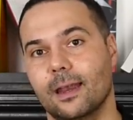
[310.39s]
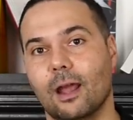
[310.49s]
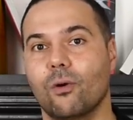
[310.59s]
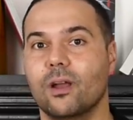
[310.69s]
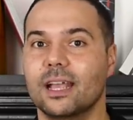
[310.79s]

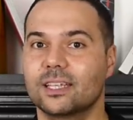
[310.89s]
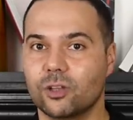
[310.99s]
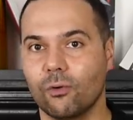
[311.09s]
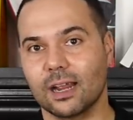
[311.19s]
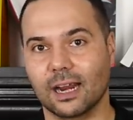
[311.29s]
Now,
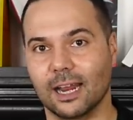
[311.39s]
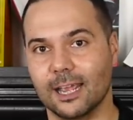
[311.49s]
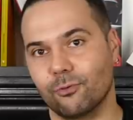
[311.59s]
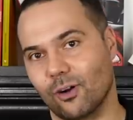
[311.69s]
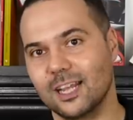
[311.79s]

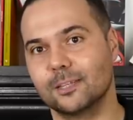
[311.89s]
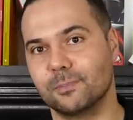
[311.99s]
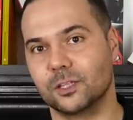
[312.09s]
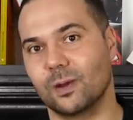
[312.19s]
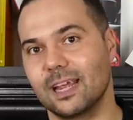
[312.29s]
historically, or at least
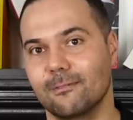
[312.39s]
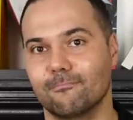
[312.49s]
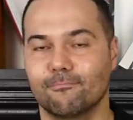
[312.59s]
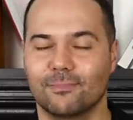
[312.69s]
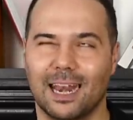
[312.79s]

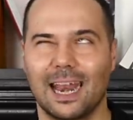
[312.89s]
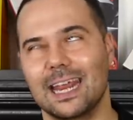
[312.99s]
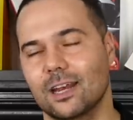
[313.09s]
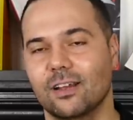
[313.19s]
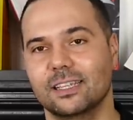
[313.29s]
between the
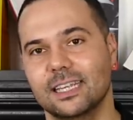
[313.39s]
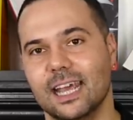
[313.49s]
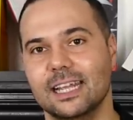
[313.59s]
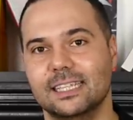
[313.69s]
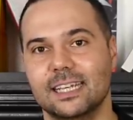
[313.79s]
late
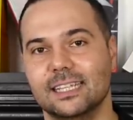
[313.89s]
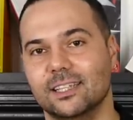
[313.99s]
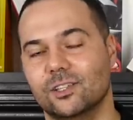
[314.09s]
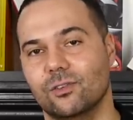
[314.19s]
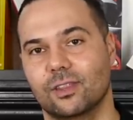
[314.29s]
1980s
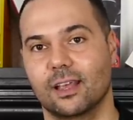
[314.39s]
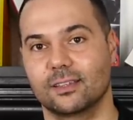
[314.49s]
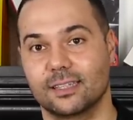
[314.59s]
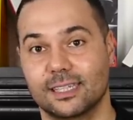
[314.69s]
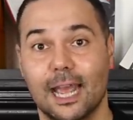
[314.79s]
and
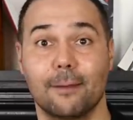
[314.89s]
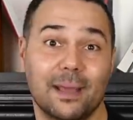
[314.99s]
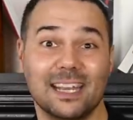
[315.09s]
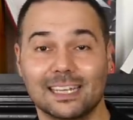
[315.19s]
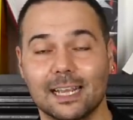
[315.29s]
2010,
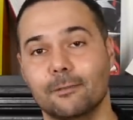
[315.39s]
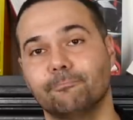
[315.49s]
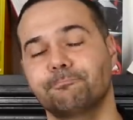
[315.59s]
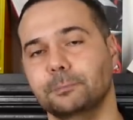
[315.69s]
basically